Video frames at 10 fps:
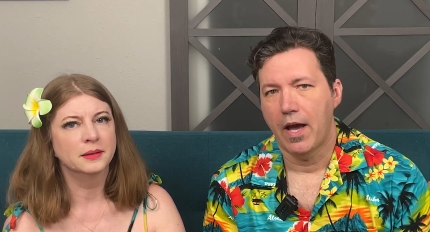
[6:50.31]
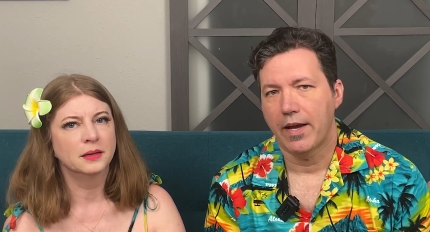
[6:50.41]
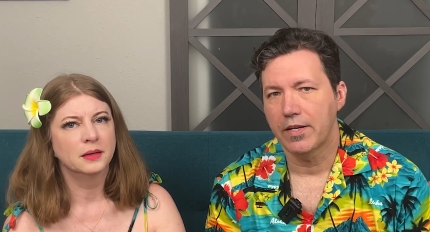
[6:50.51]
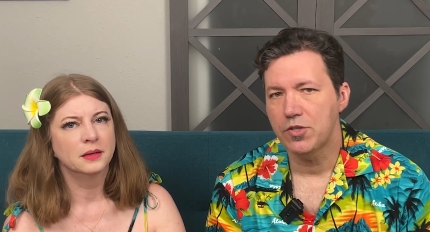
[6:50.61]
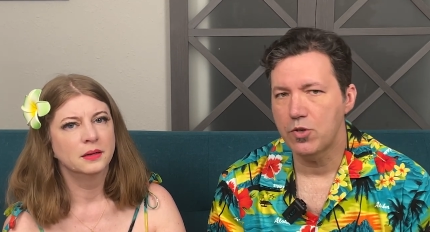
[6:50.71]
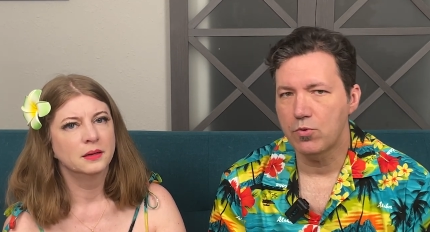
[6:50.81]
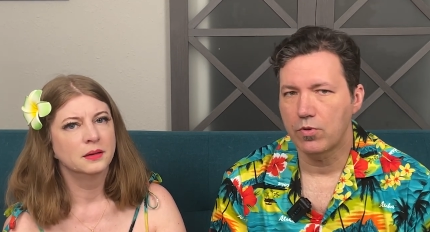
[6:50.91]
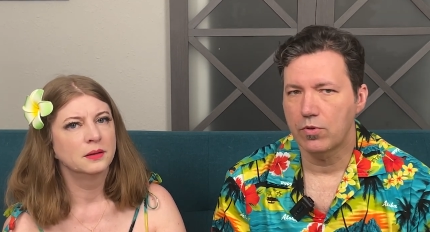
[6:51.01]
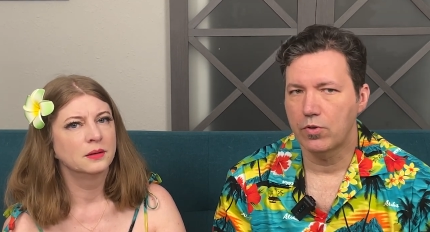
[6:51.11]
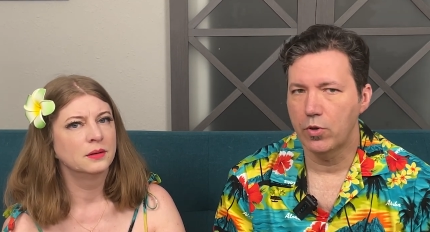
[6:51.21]
Speaker 1: I guess you
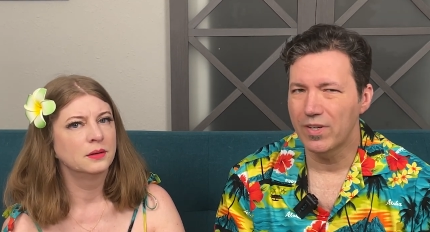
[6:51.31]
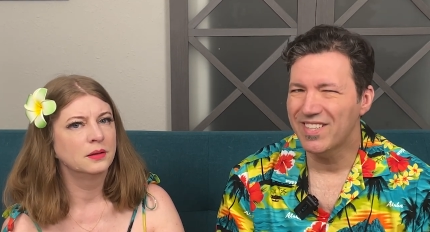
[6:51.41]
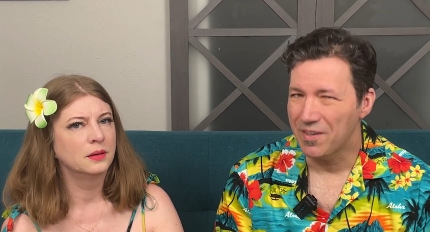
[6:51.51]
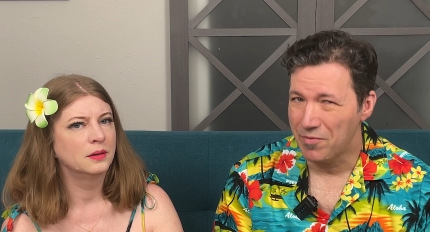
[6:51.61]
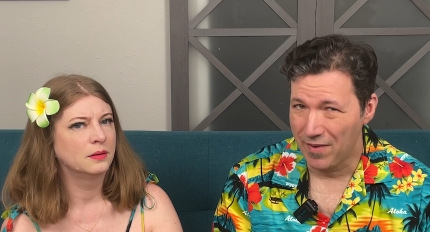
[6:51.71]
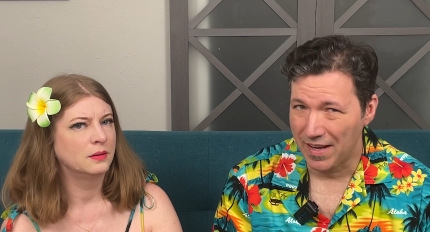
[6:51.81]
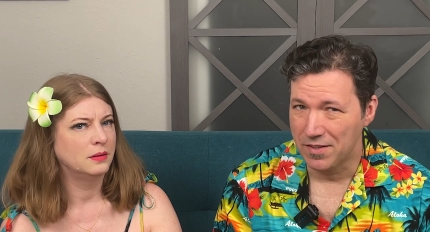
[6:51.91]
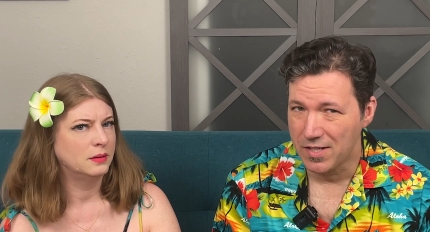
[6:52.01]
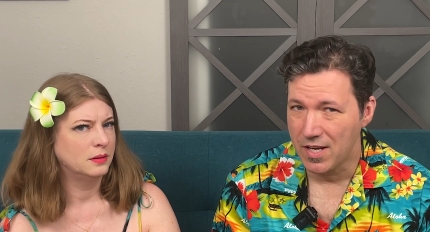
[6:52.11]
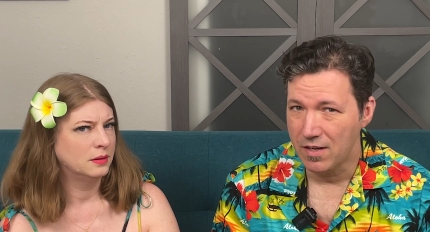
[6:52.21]
could get
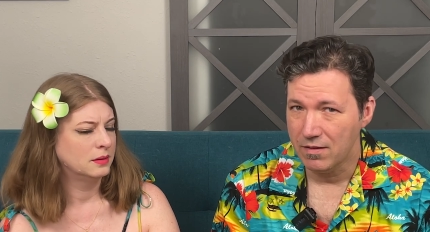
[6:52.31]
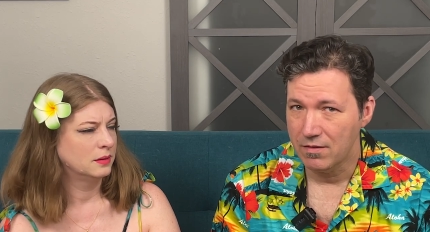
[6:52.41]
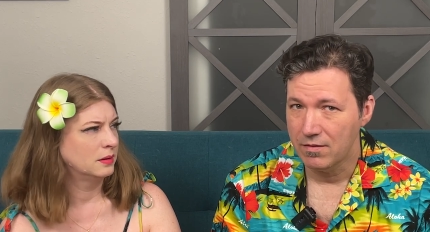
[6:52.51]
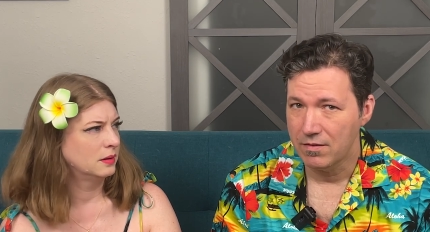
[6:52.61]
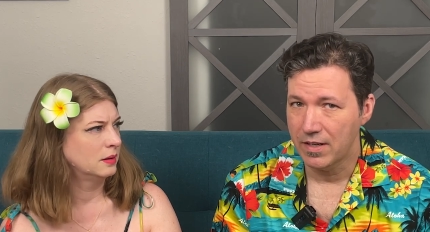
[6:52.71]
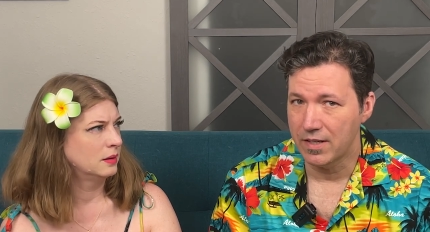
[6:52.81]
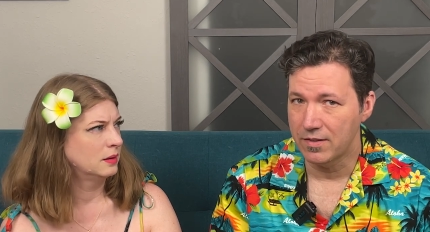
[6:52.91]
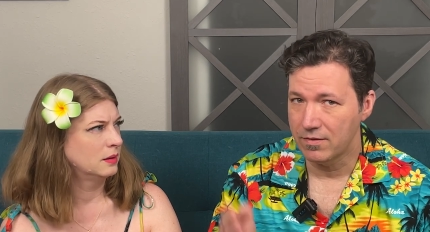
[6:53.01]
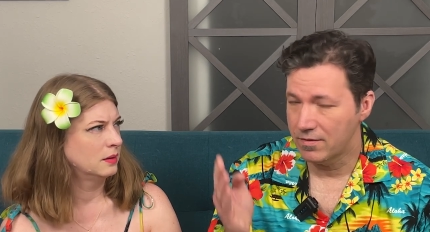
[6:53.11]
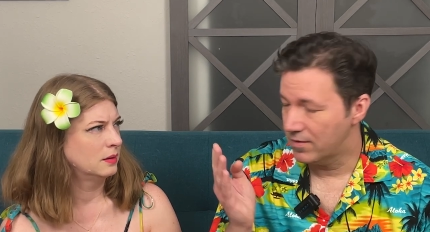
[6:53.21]
fancy
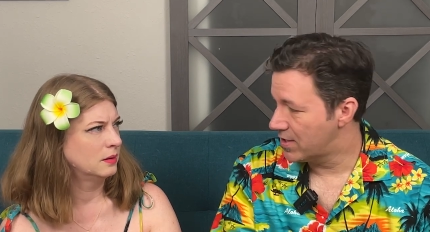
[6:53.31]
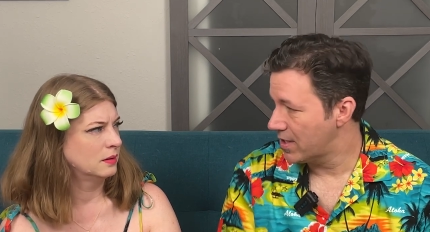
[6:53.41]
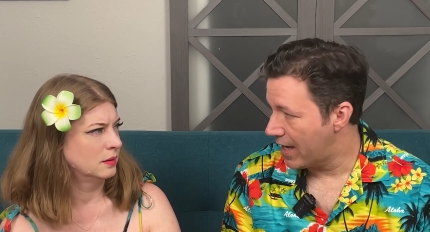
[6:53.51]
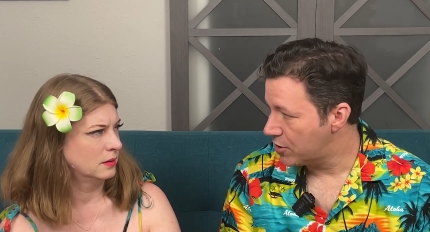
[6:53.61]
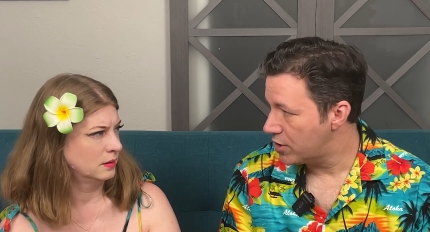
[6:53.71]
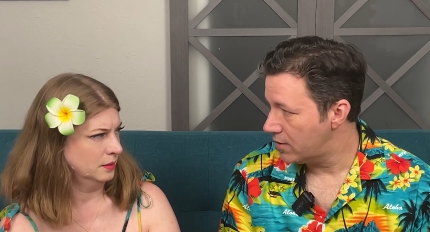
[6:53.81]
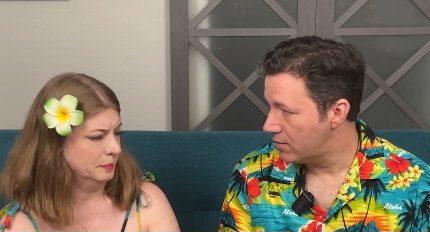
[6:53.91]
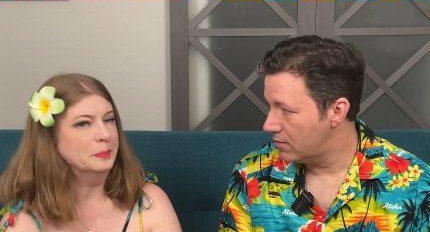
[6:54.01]
and slash it